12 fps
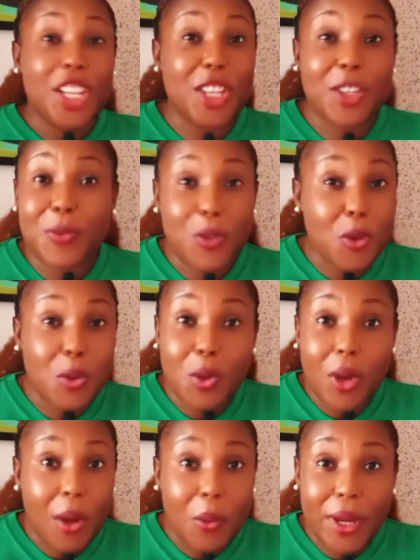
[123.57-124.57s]
If you're
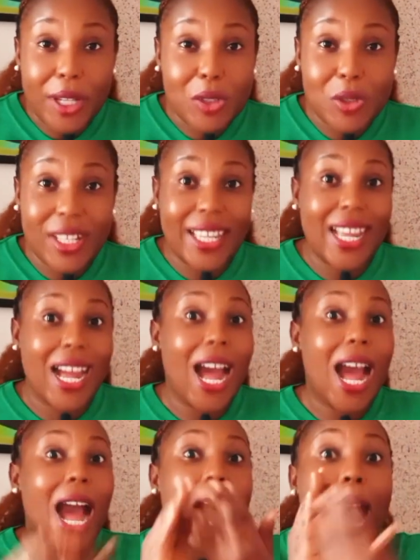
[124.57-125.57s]
not aware today,
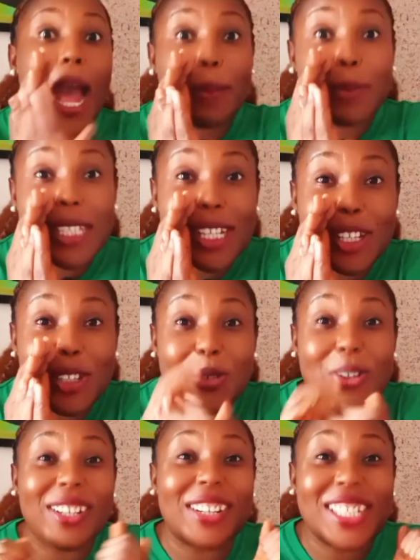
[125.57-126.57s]
I'm telling
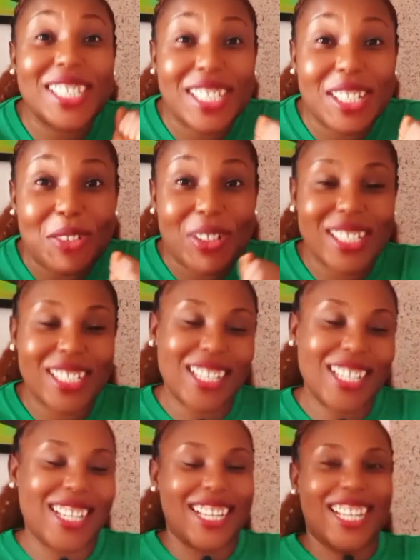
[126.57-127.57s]
you a great secret.
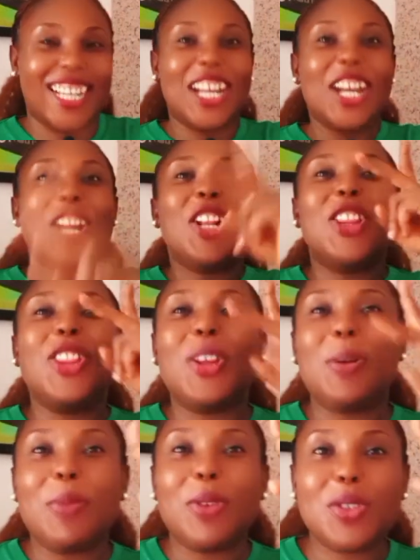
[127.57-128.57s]

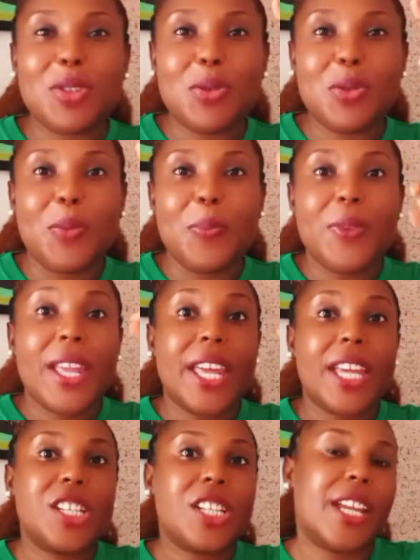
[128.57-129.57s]
Number two,
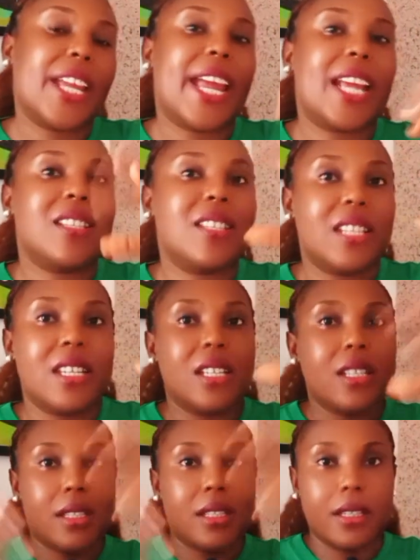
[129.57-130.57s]
HASE
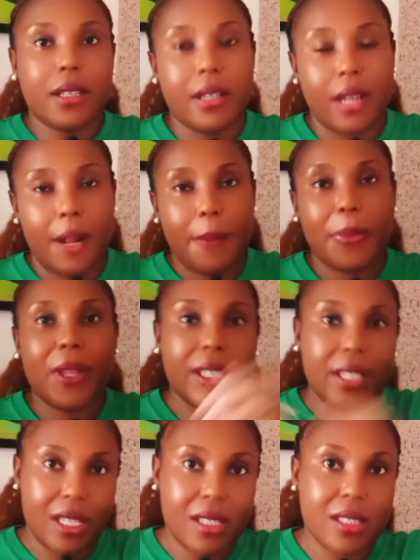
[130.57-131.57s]
thickener.
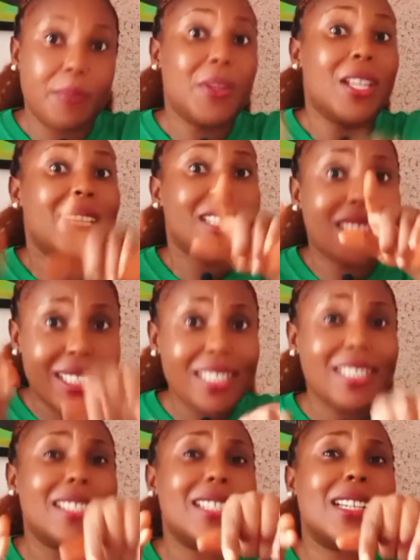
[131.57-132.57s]
Yes,
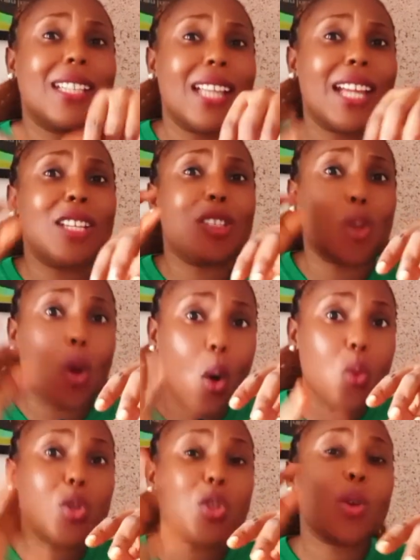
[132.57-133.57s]
this thickener is
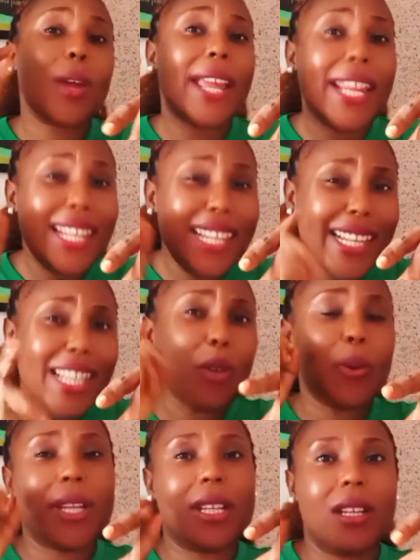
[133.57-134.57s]
also a
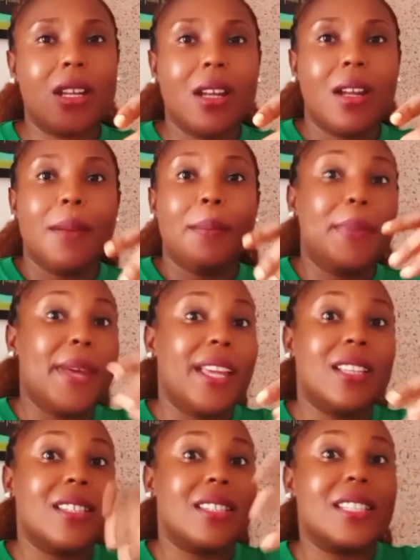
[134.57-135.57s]

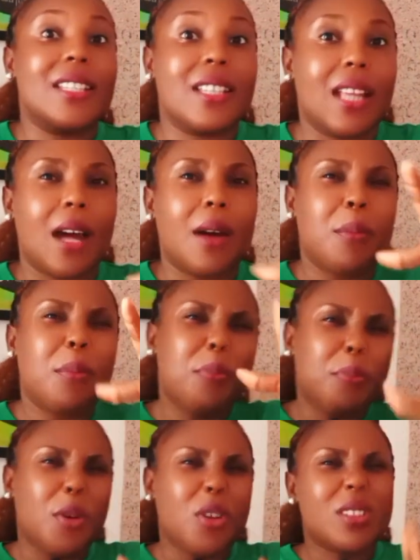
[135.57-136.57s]
liquid-based thickener,
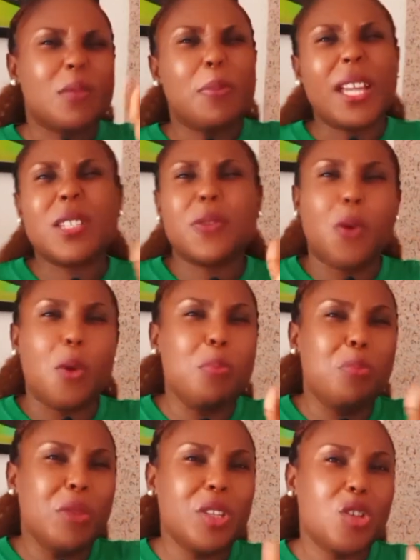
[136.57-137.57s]
but best for
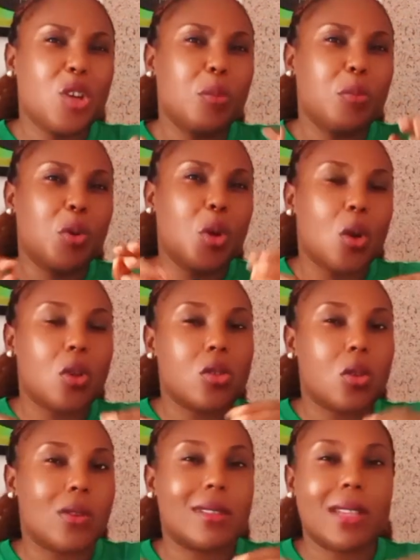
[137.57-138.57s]
medium
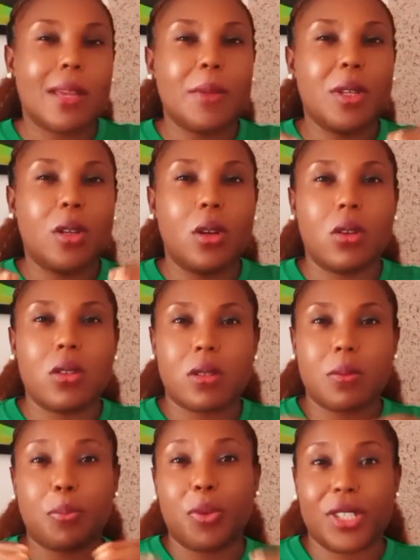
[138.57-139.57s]
gloss or
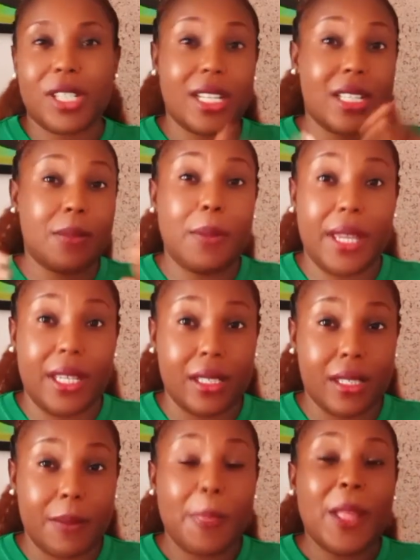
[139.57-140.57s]
semi-gloss budget
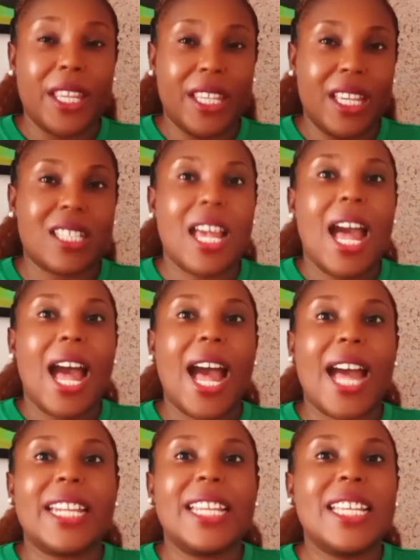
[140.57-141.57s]
paint. Yes,
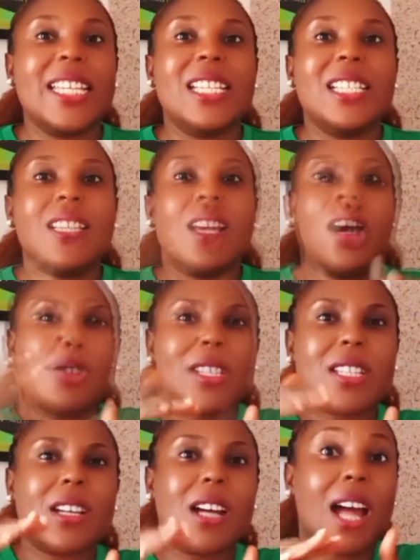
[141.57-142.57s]
and it
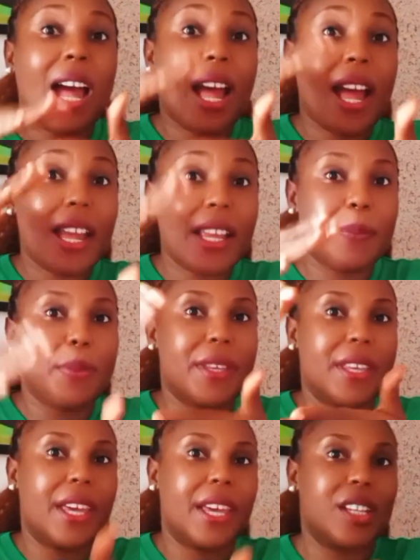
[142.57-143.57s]
controls the high
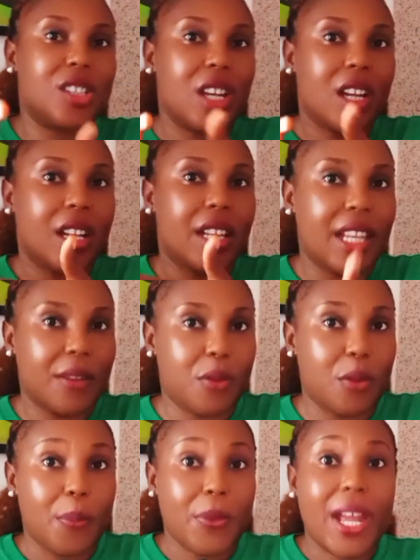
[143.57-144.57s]
pH
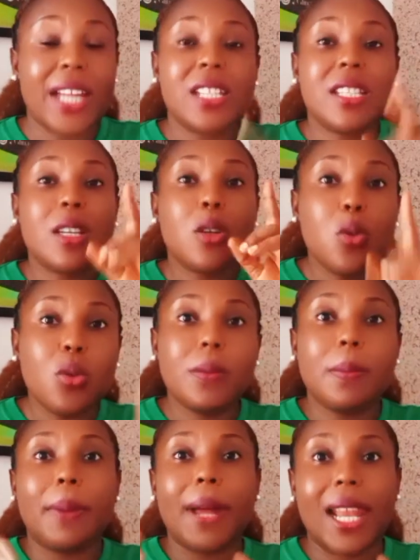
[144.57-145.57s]
level and is a
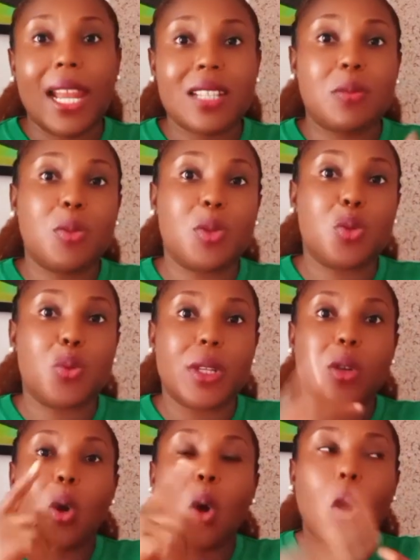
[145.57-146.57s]
good balance
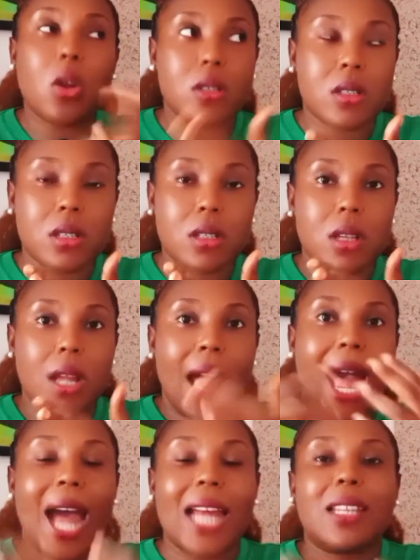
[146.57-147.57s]
between cost
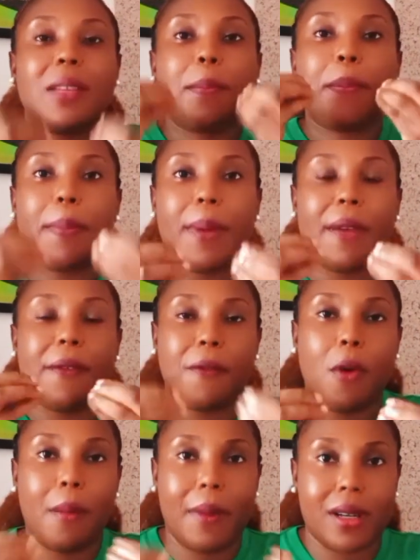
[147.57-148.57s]
and
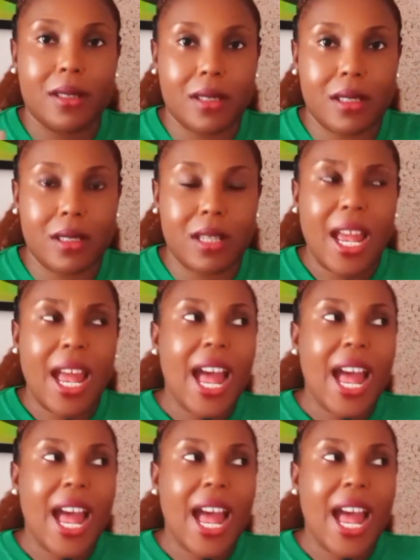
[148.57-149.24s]
performances.